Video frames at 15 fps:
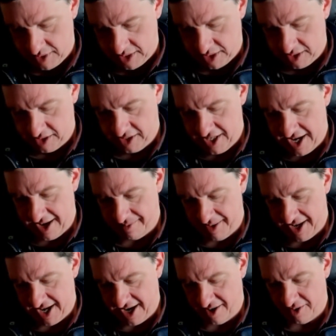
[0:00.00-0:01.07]
So yeah,
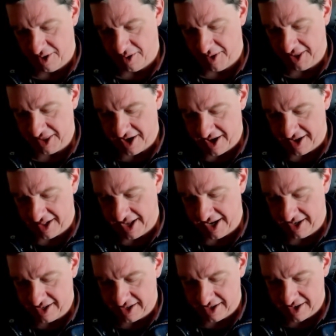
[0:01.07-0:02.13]
man, I don't know. I thought
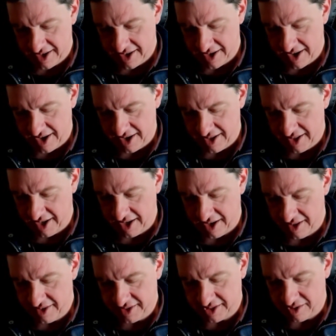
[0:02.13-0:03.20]
like
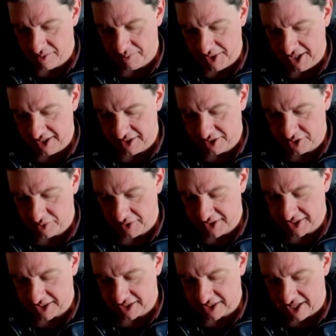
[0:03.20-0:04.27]
so many of the
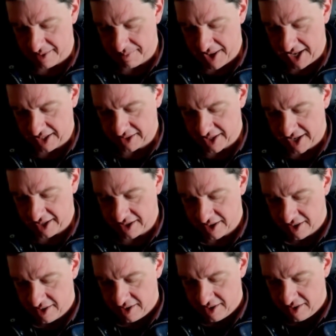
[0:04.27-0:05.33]
choices they make, like
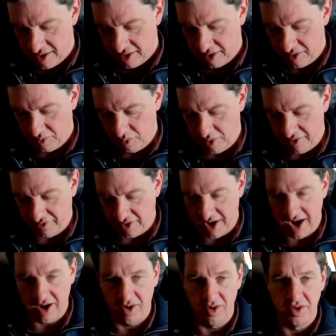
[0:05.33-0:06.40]
the River
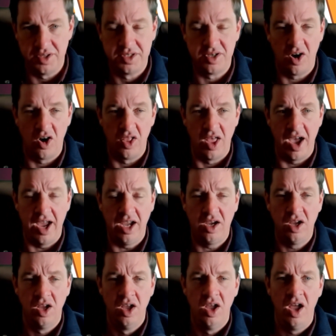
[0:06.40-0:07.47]
Heralds are like,
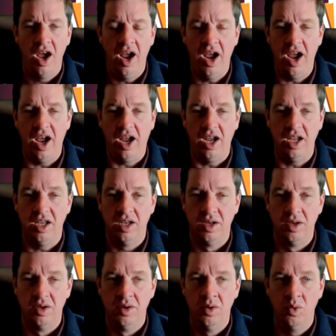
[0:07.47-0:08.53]
hey,
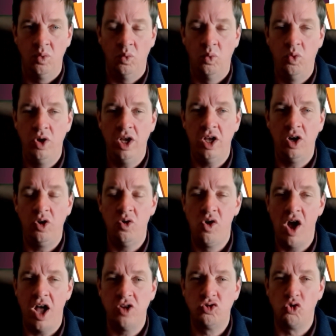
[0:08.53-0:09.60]
you
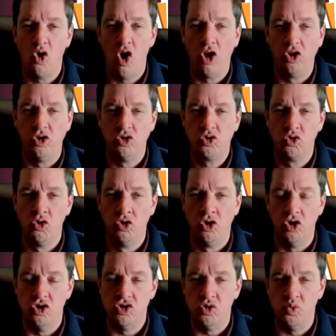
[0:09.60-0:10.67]
guys are all
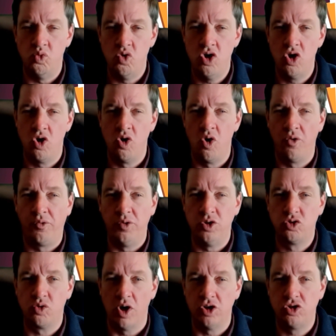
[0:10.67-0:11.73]
intruders and we don't know if we
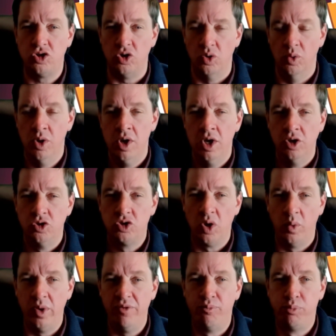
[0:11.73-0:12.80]
trust you. So
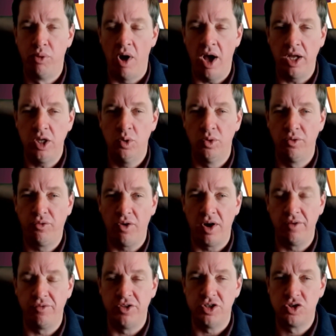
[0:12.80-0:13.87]
we brought you in front
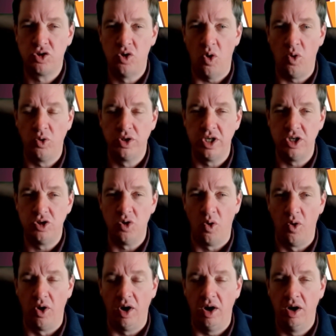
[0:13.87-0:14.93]
of this golden
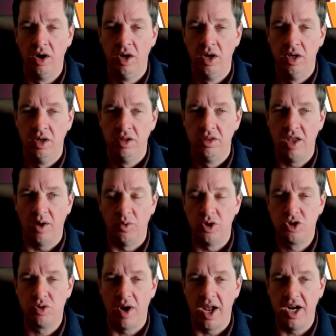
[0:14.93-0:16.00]
door that we're
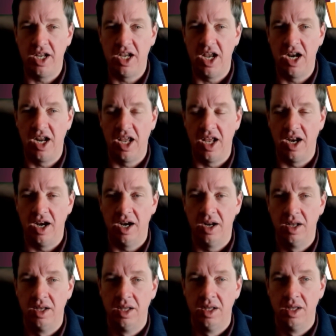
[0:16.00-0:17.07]
trying to get in.
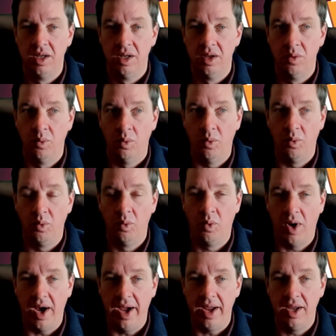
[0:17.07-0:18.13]

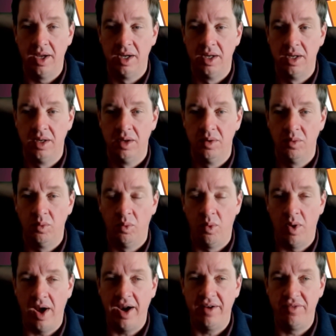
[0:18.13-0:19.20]
Why?
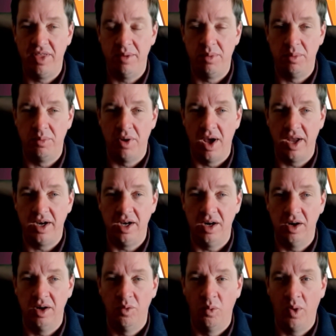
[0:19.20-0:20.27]
Why have they been brought
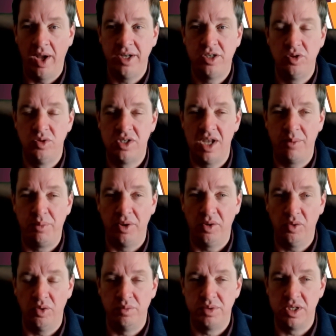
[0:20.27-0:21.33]
here? Why two separate
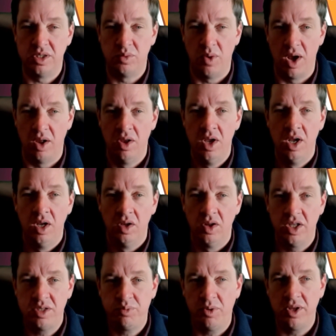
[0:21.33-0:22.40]
groups as well?
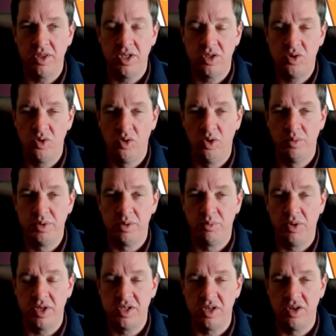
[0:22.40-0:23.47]
Let's bring these two groups of
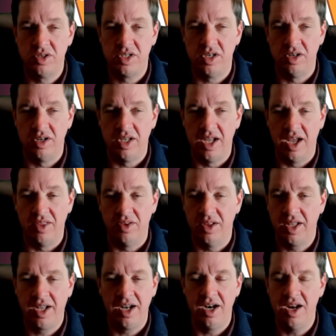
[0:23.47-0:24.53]
prisoners here together.
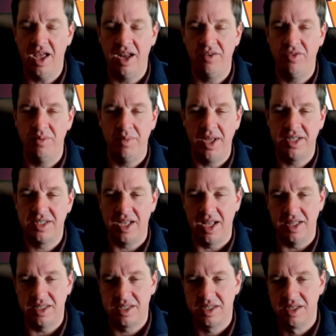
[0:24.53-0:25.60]
Like, none of it makes
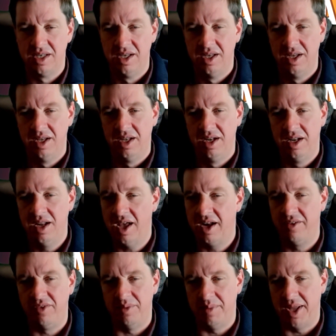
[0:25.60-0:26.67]
sense. None
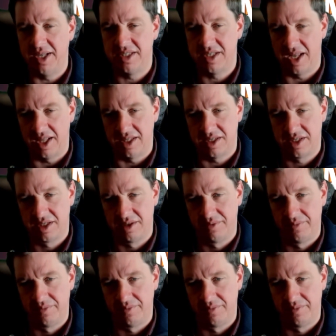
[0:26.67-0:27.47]
of it makes sense.